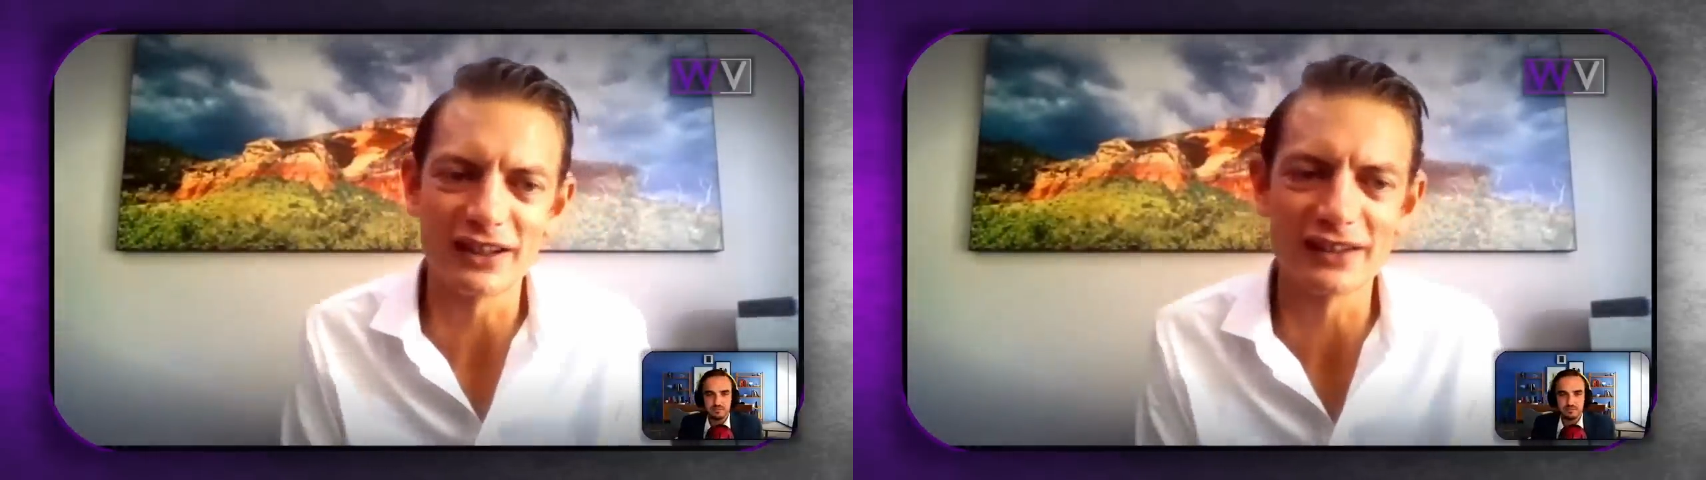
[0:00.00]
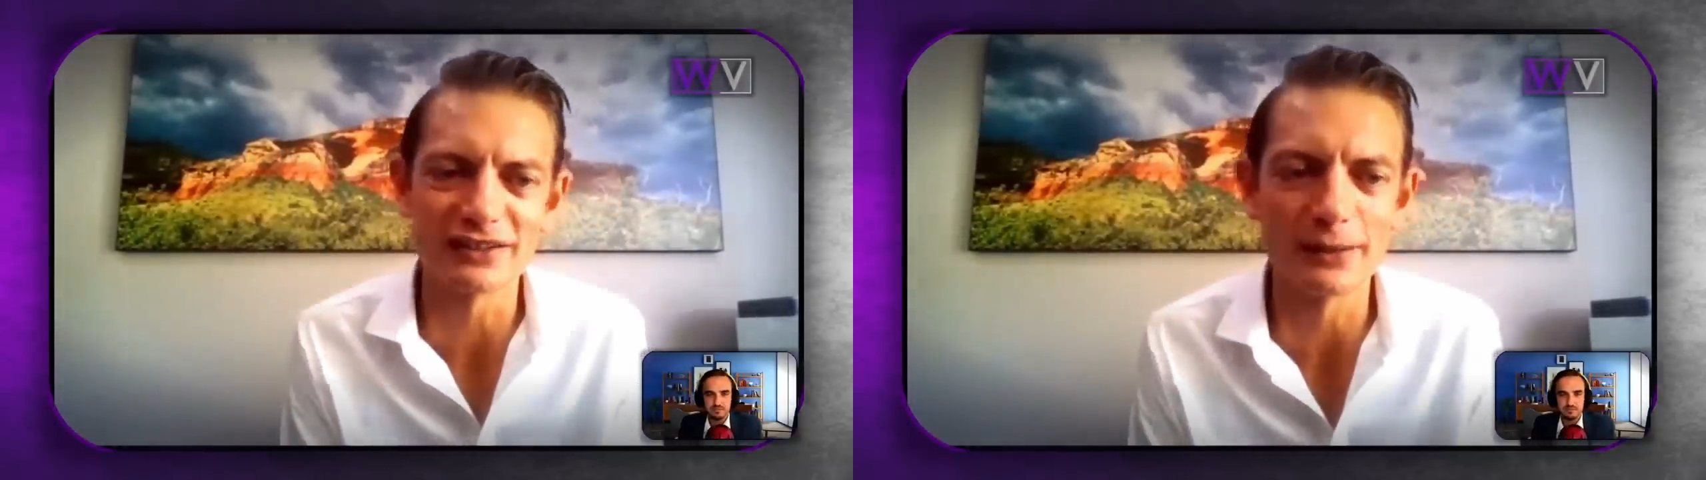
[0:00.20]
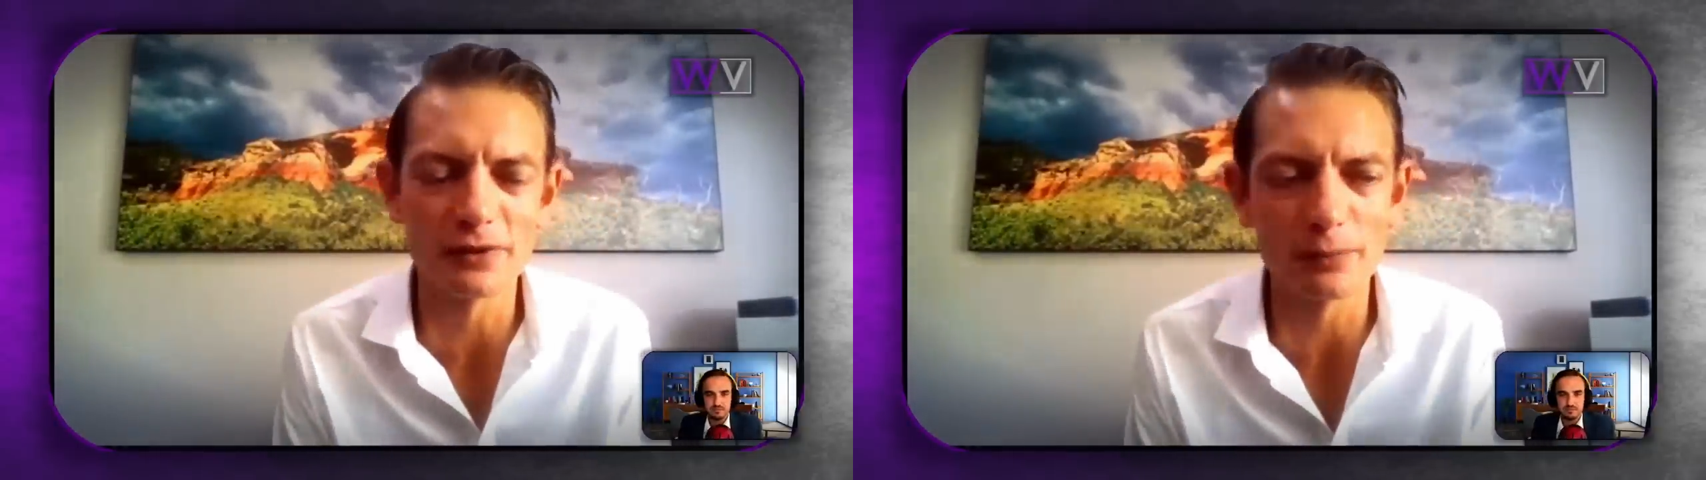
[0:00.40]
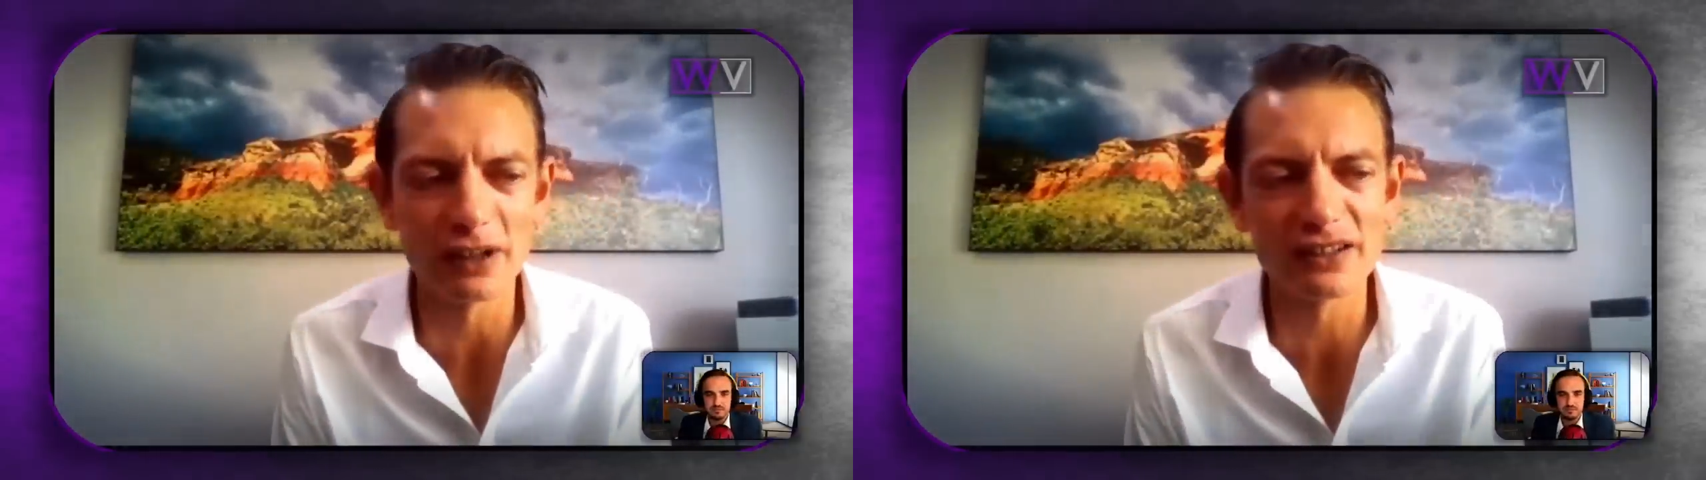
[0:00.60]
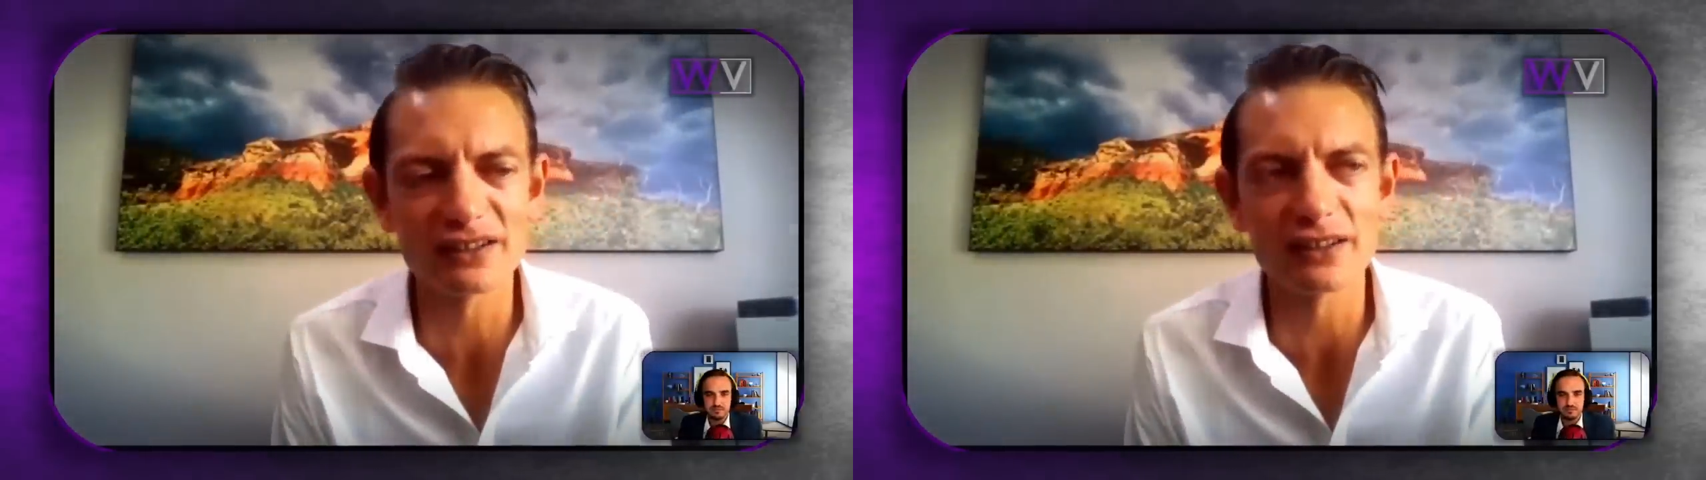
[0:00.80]
as Deputy
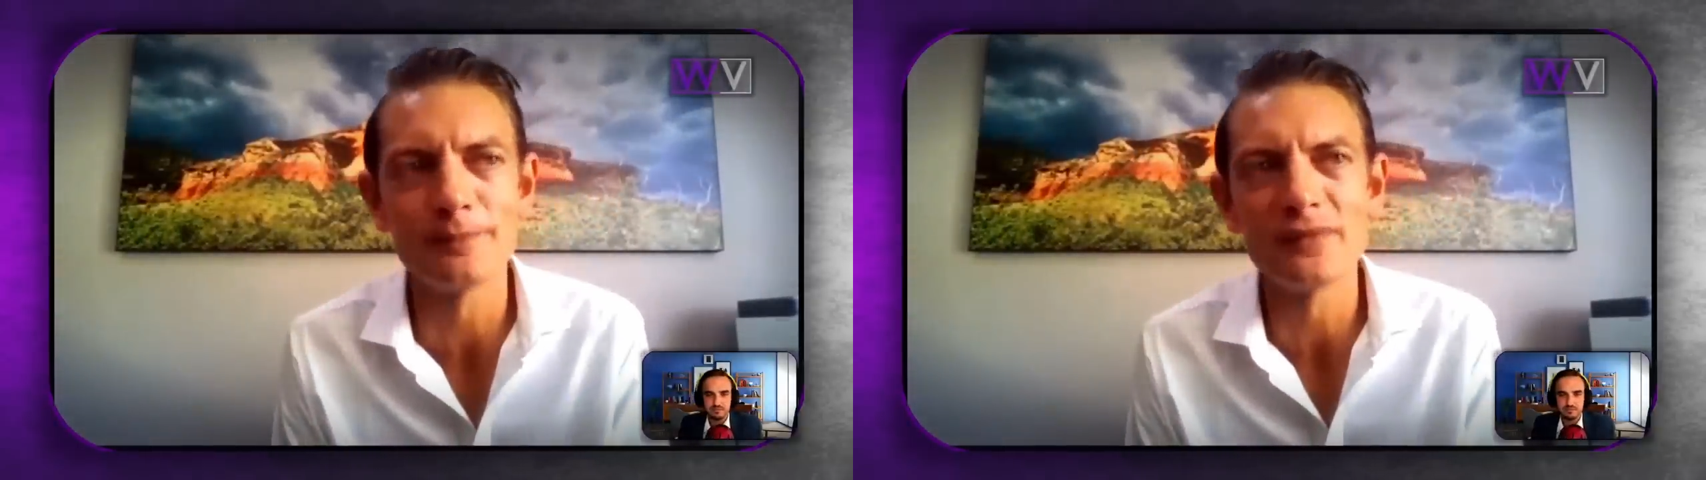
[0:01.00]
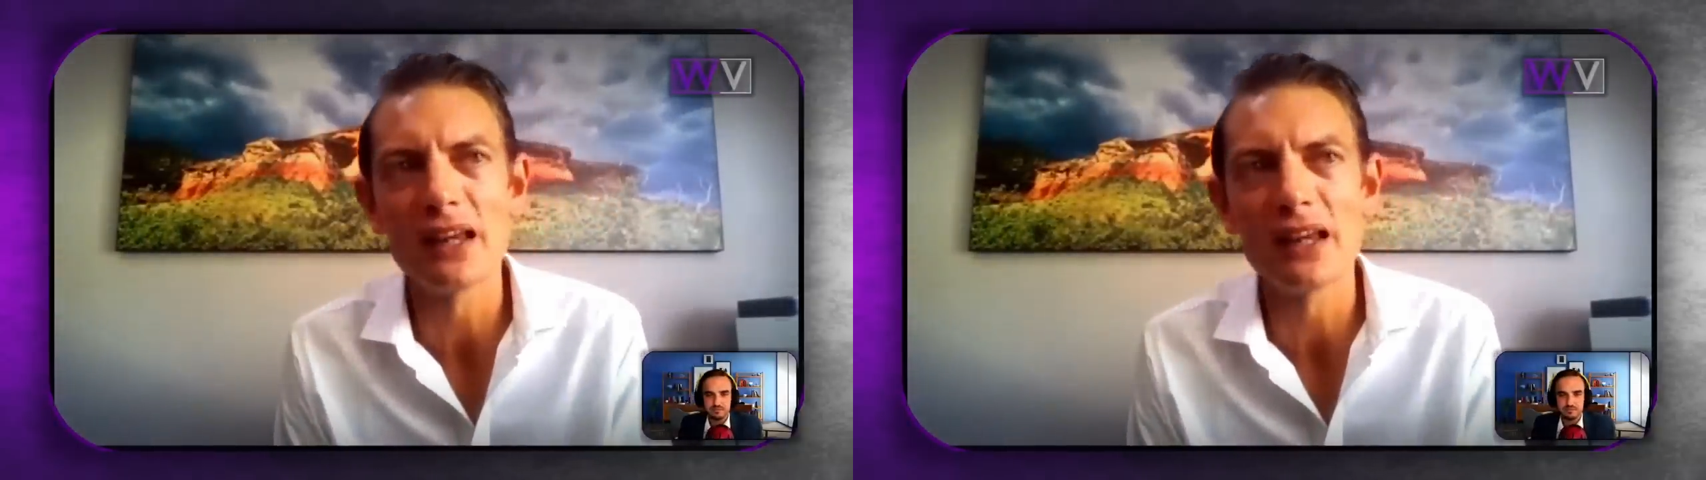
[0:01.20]
Minister.